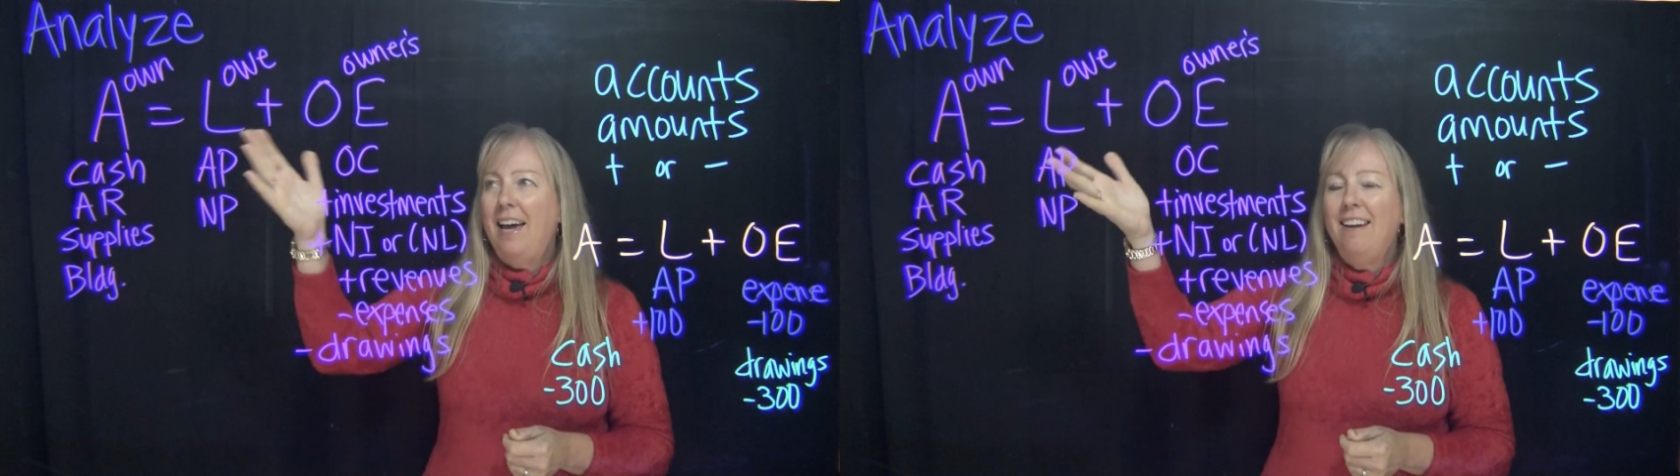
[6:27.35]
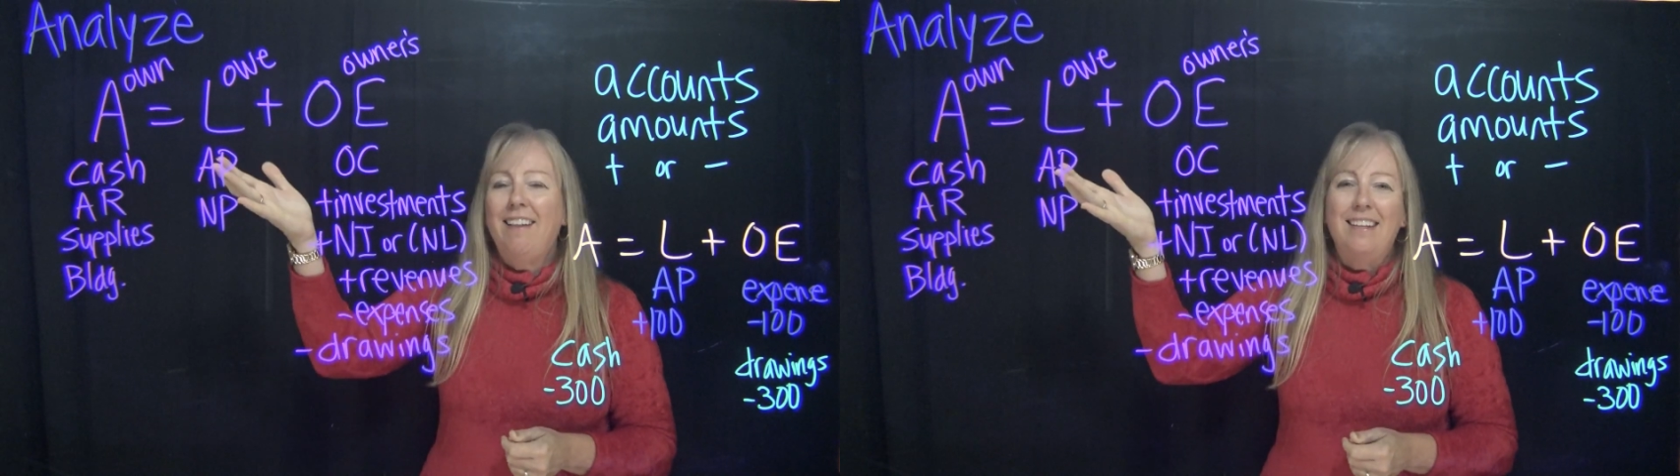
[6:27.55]

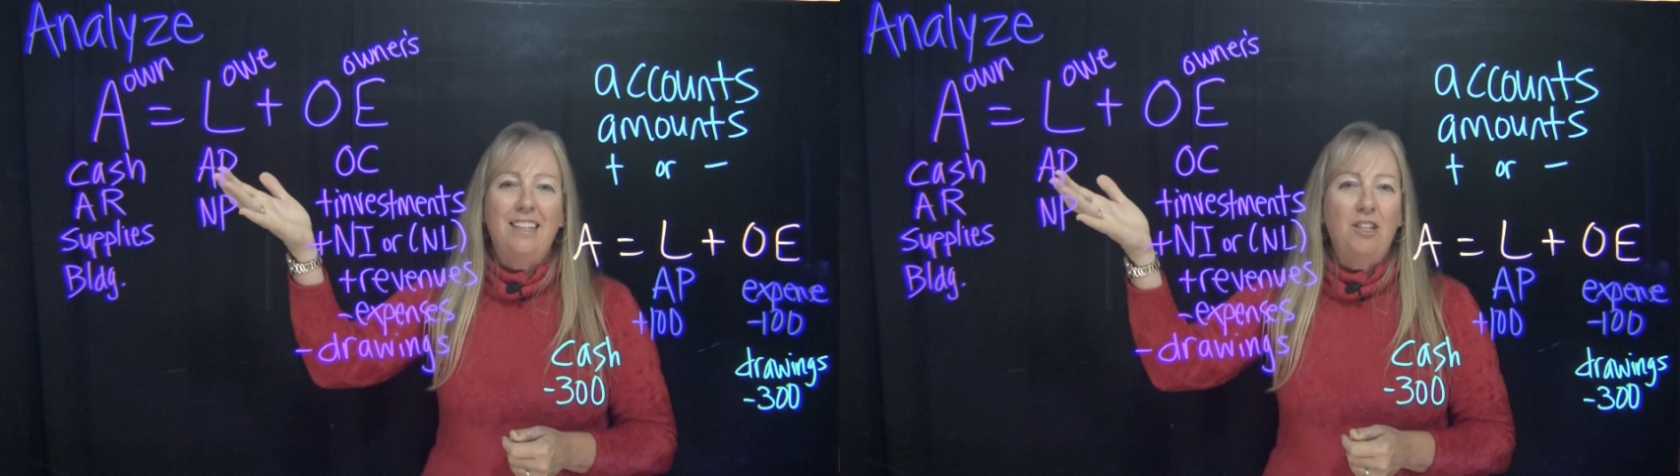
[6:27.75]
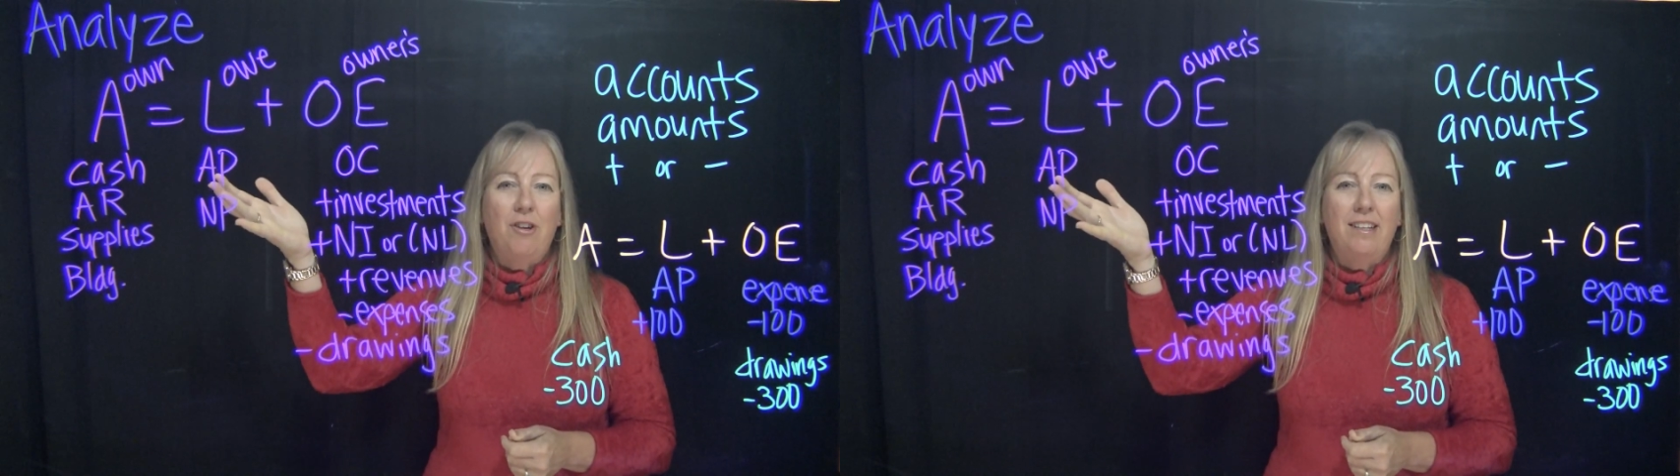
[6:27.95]

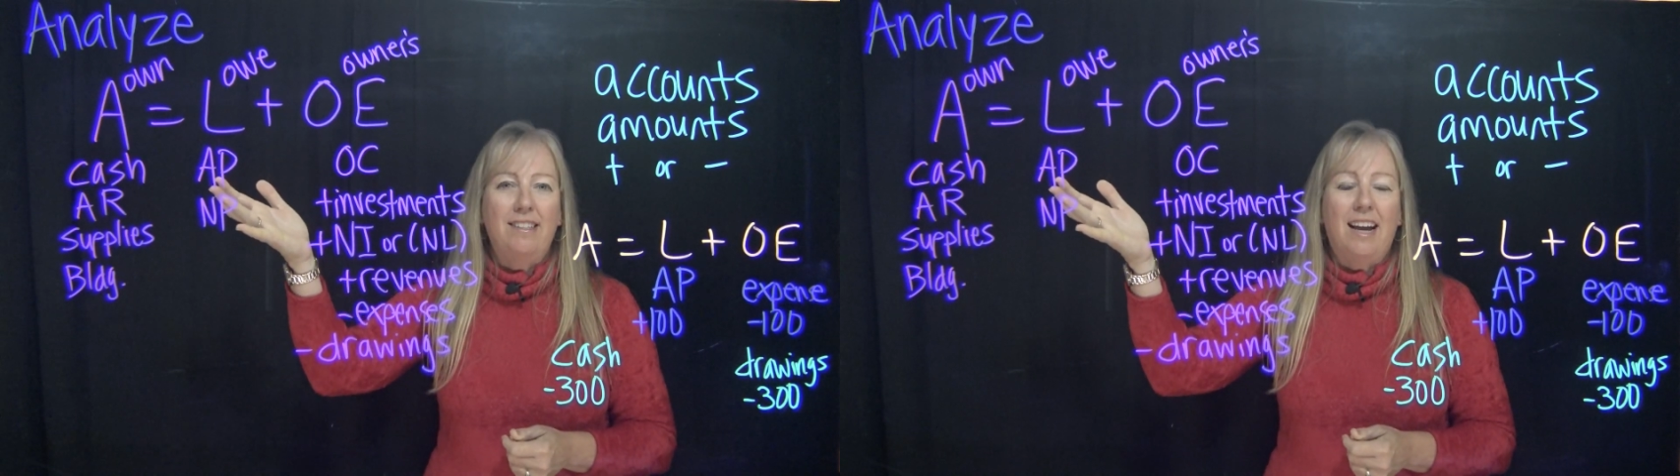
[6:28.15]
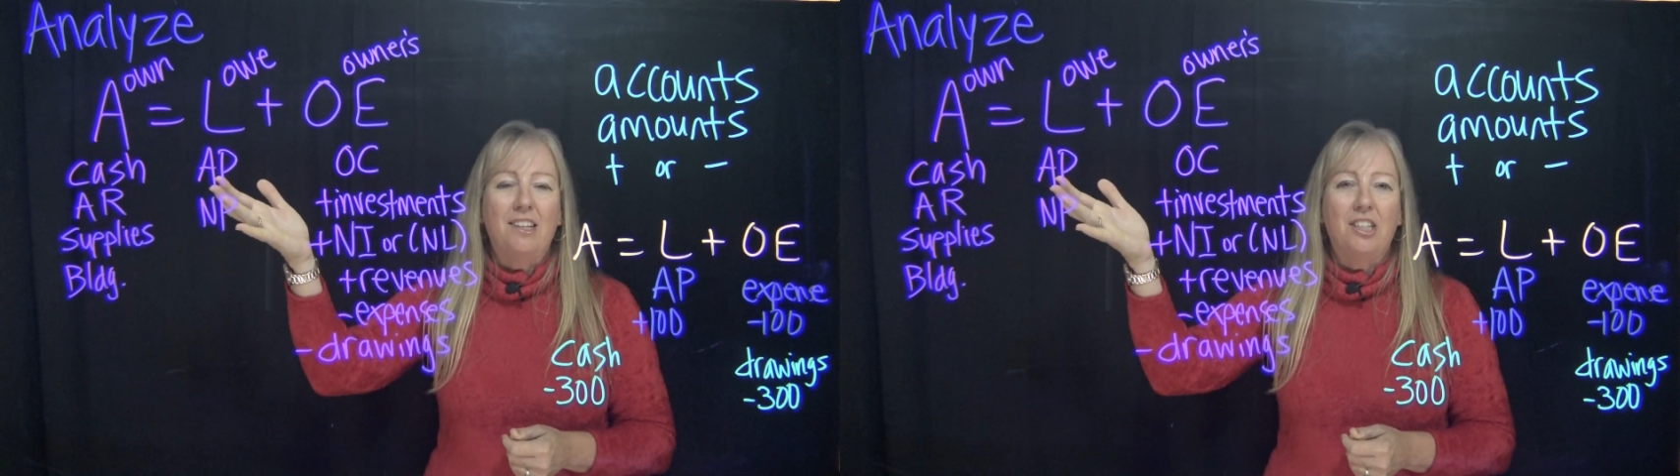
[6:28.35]
analyzing
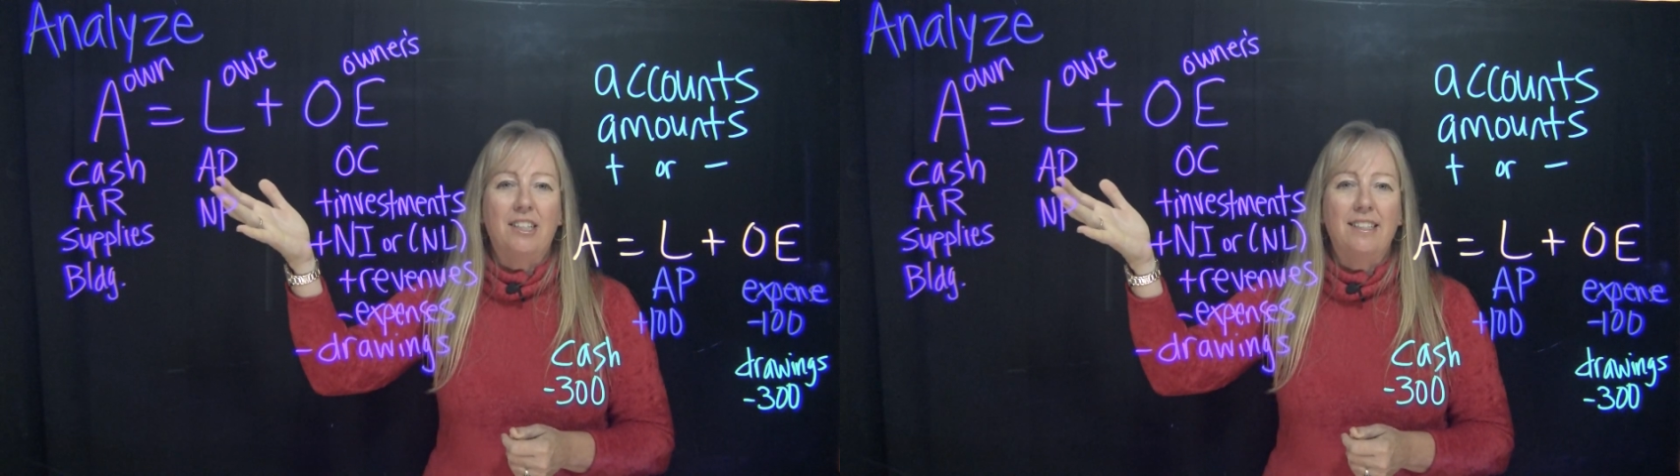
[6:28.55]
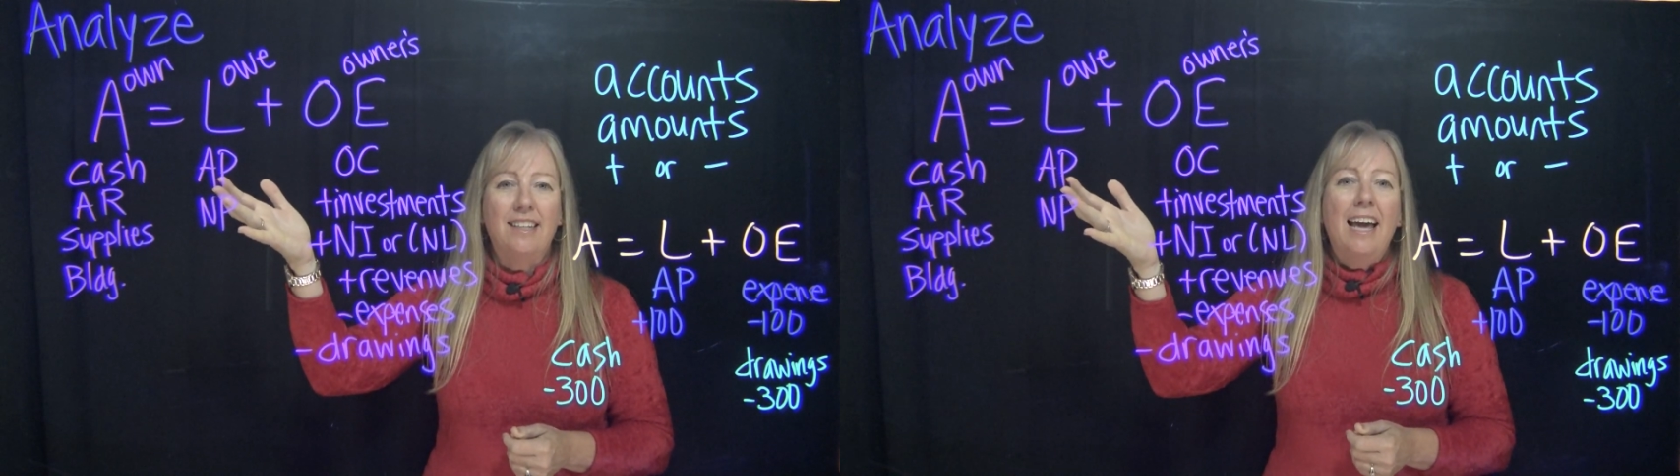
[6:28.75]

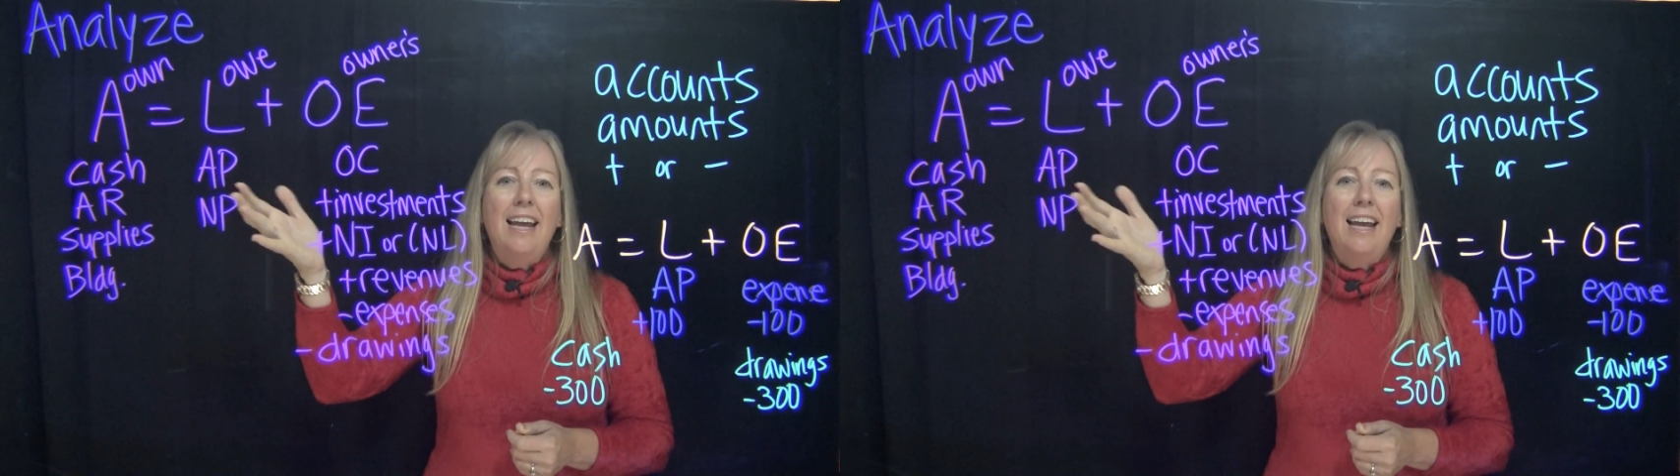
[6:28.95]
transactions